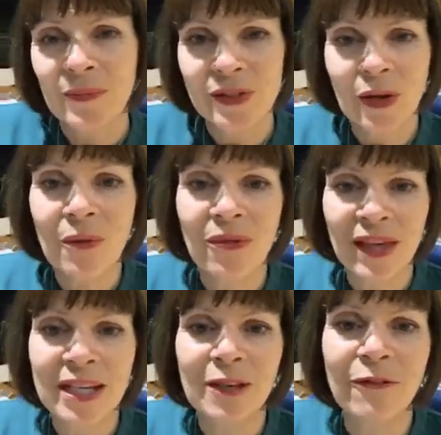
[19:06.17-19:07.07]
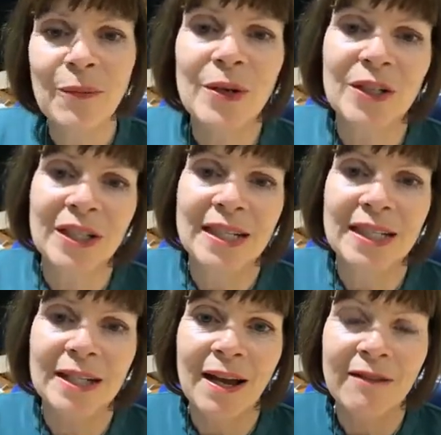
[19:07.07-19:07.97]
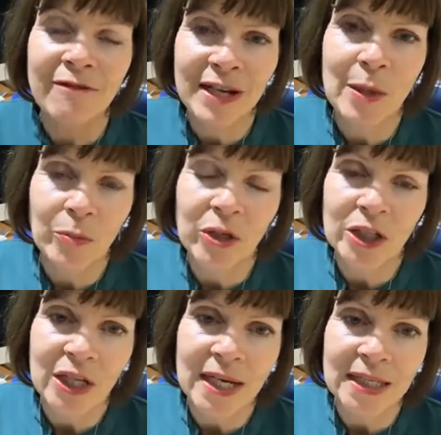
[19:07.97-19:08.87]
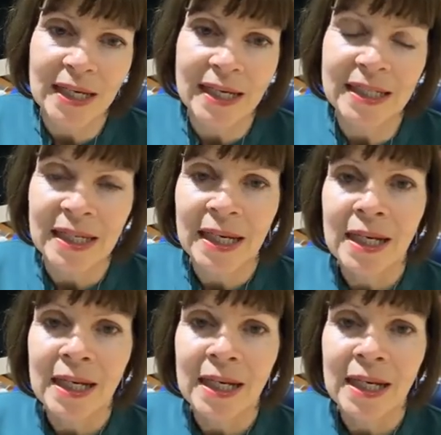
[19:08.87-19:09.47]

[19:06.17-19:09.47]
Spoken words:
So thank you for watching tonight. Really appreciate it.